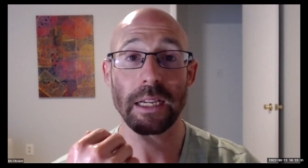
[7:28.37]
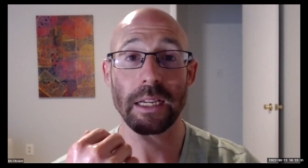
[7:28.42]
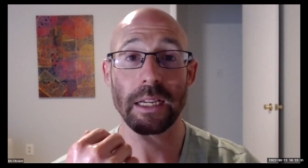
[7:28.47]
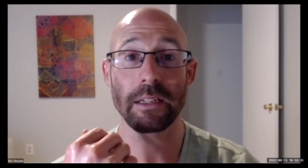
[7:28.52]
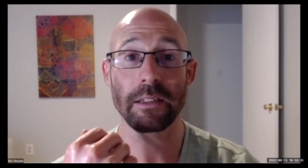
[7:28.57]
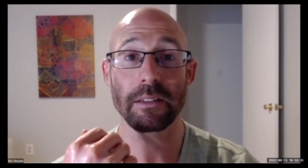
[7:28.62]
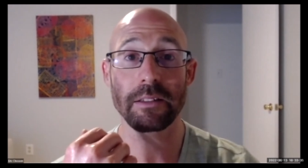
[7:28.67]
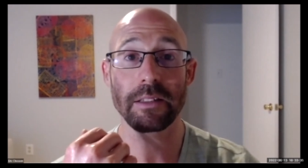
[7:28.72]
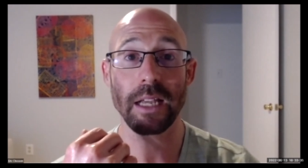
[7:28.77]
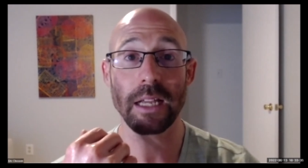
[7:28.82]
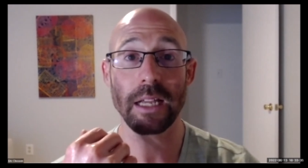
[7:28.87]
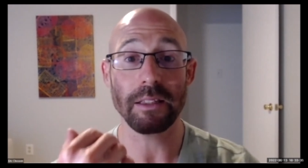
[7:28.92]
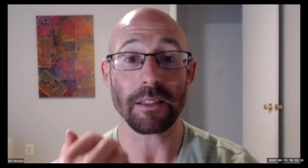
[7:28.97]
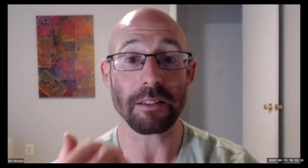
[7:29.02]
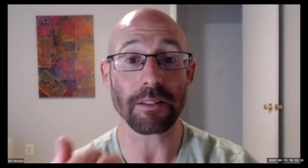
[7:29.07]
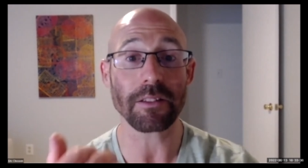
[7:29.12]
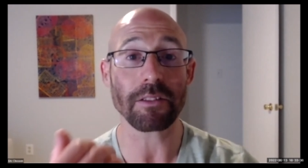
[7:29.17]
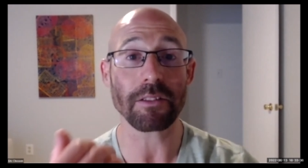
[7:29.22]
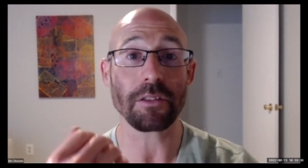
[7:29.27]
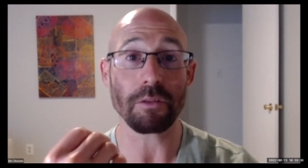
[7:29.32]
is that
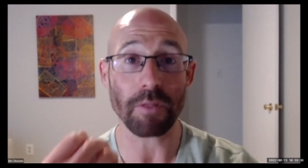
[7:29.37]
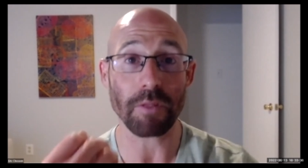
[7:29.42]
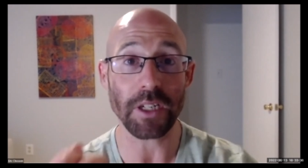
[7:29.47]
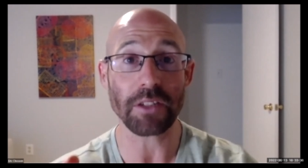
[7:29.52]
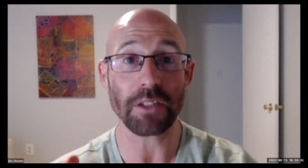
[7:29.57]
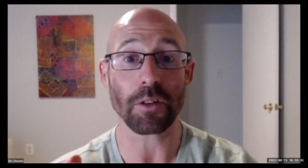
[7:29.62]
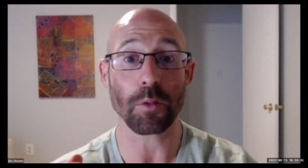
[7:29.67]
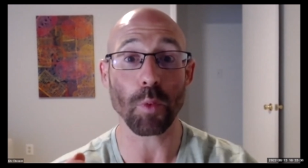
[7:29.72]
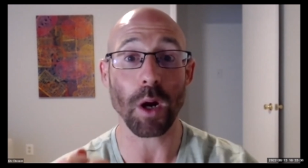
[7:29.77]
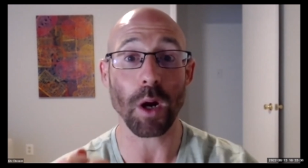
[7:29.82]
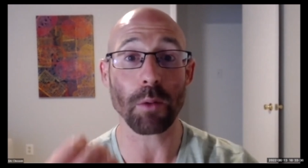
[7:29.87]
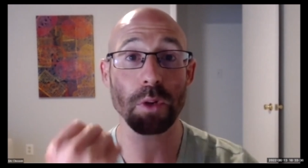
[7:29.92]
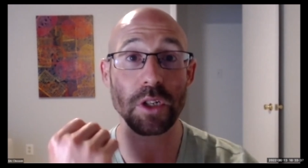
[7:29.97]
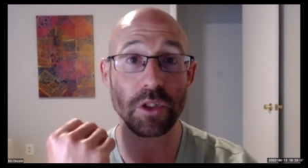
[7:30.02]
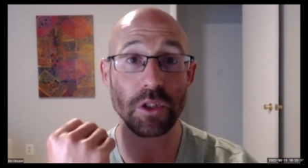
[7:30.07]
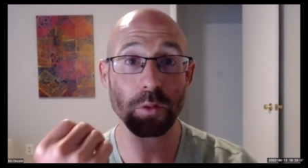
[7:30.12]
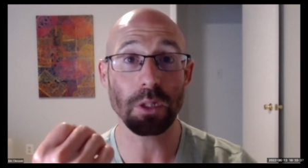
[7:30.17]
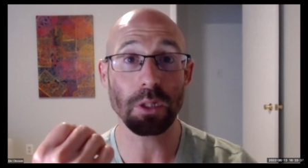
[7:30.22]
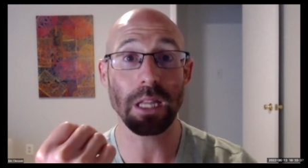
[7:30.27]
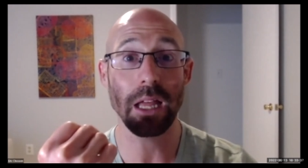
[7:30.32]
this is the reason why we
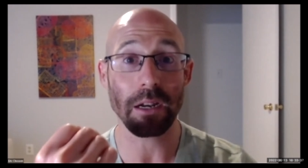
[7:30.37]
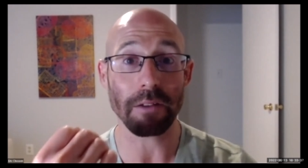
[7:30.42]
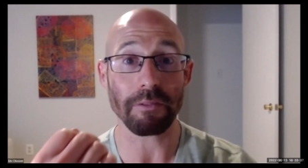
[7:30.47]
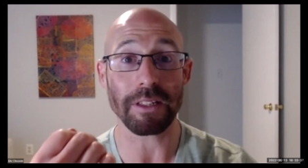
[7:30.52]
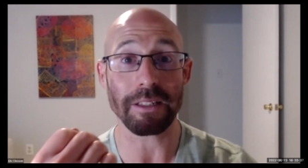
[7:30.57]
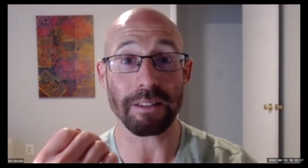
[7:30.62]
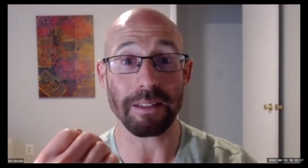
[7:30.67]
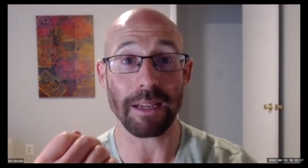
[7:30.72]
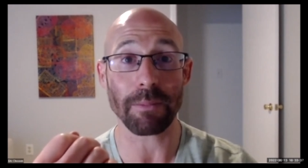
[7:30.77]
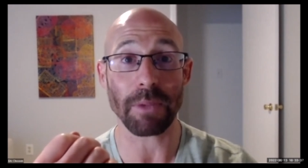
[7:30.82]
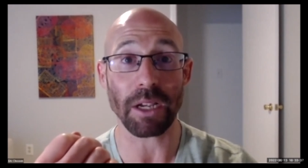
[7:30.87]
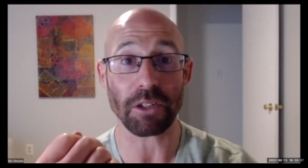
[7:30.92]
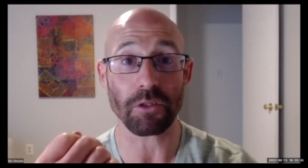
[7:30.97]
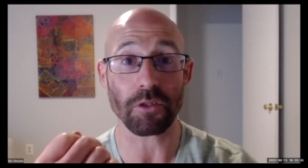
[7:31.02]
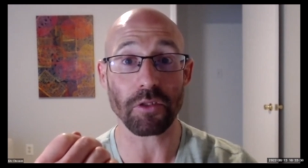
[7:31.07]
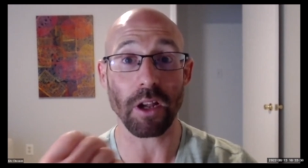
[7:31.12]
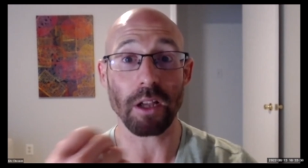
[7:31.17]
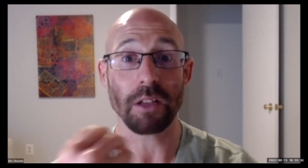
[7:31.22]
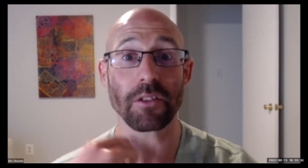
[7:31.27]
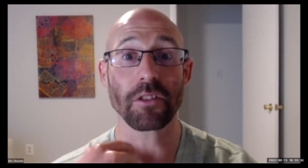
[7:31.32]
do a lot of the same
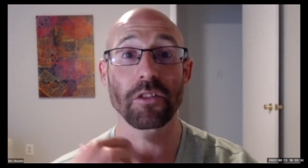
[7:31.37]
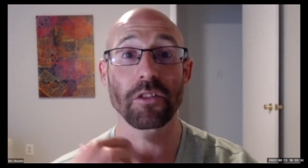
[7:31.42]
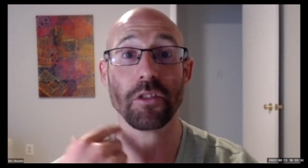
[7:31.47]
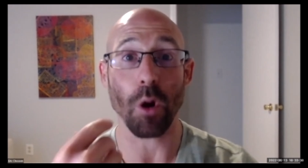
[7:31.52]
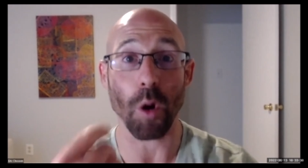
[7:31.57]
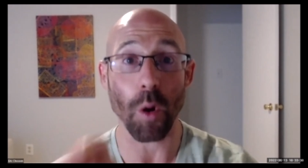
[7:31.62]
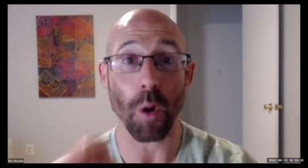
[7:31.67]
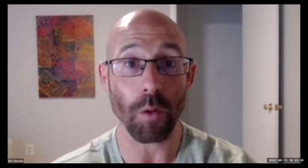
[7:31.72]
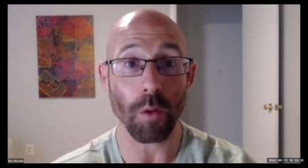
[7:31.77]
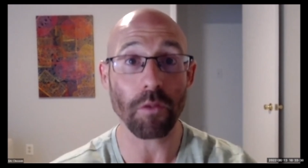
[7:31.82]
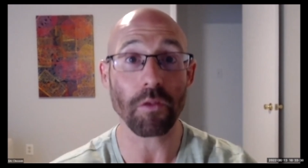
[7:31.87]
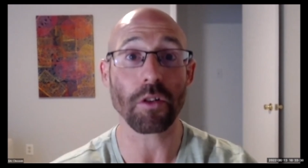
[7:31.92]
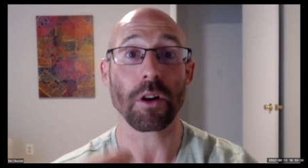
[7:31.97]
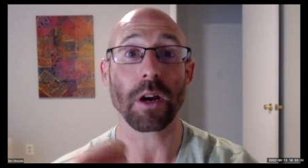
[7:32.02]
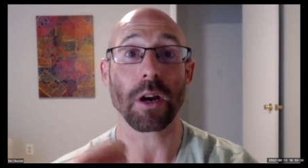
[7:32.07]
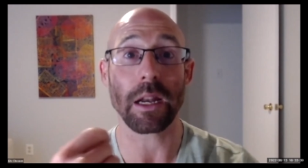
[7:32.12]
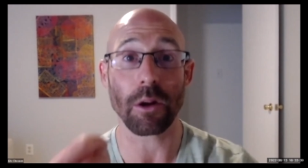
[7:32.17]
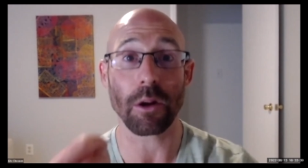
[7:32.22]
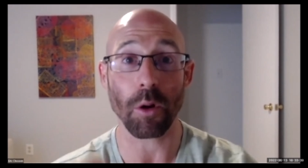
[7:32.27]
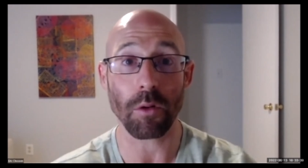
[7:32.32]
exercises over
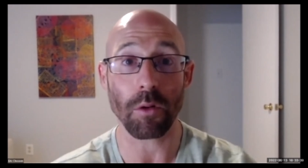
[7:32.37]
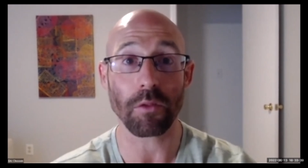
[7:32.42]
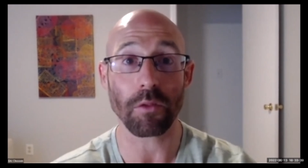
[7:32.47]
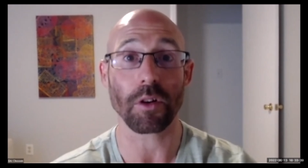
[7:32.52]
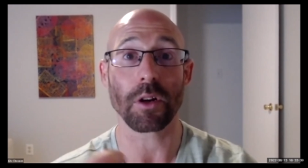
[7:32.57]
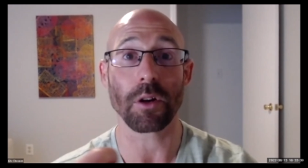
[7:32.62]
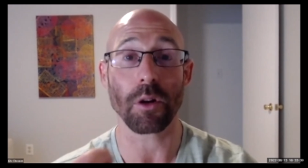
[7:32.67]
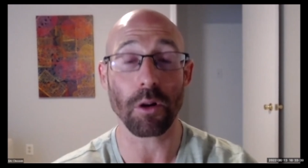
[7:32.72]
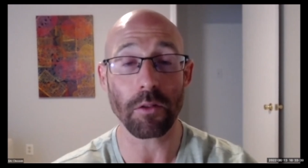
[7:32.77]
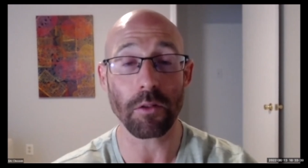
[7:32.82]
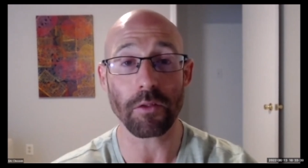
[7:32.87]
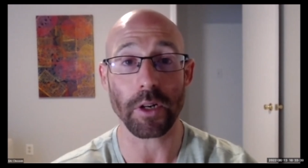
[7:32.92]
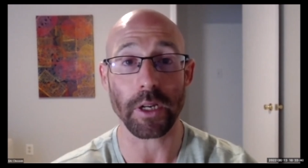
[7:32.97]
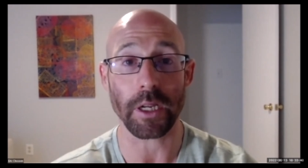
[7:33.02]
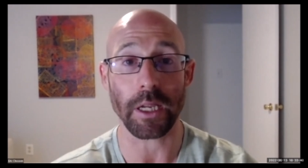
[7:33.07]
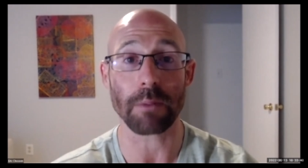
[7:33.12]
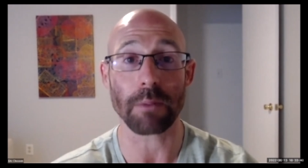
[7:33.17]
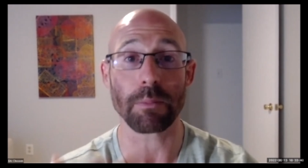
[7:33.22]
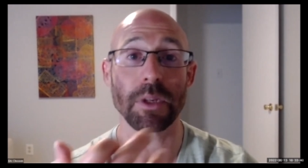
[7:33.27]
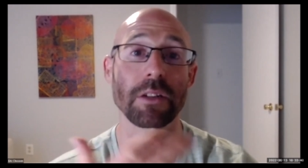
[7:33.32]
and over and over
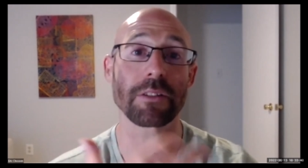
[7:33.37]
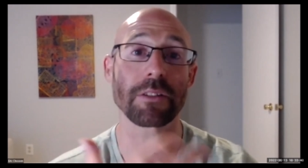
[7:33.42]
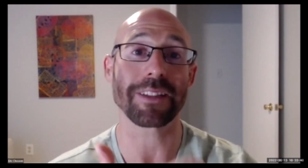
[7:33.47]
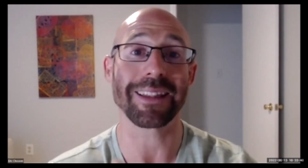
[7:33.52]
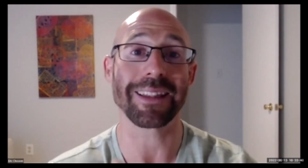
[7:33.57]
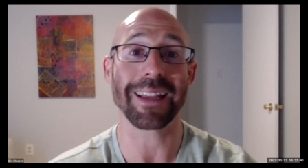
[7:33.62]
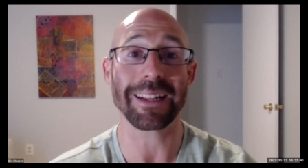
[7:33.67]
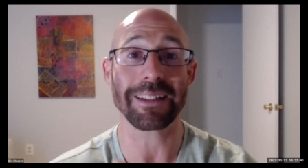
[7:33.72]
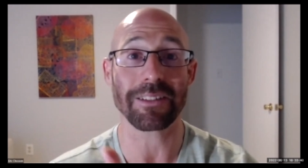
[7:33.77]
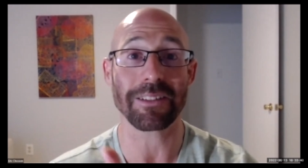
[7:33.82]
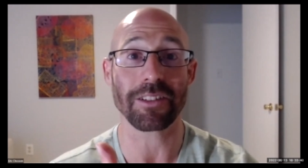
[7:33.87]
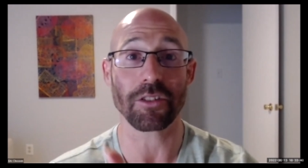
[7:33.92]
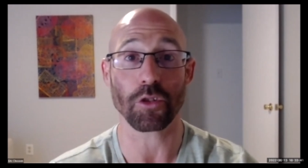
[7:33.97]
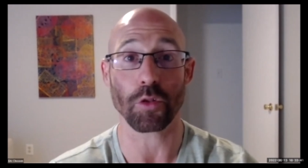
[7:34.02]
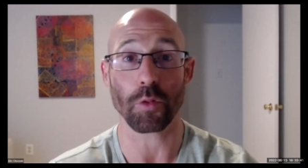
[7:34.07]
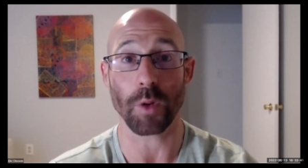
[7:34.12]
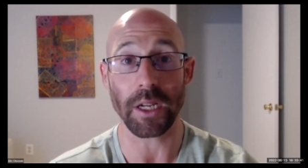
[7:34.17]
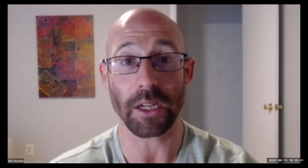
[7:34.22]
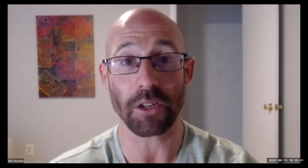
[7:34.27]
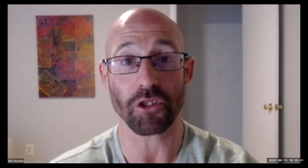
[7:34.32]
again, because in that
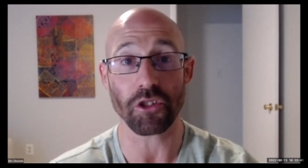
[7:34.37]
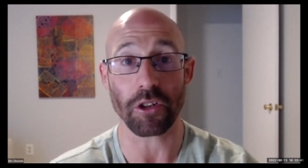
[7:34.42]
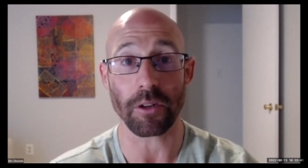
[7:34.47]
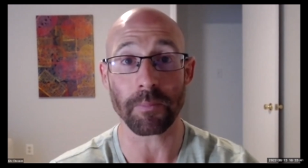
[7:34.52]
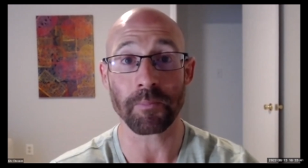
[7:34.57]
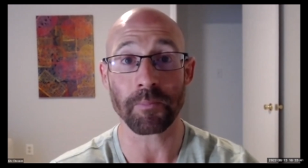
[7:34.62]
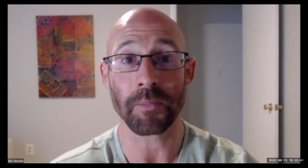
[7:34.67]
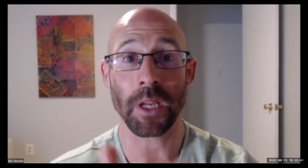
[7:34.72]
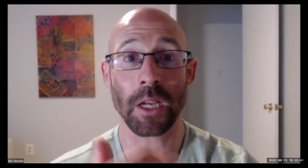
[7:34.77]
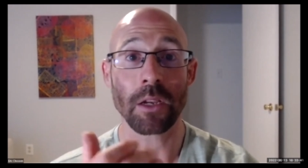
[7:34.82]
situation,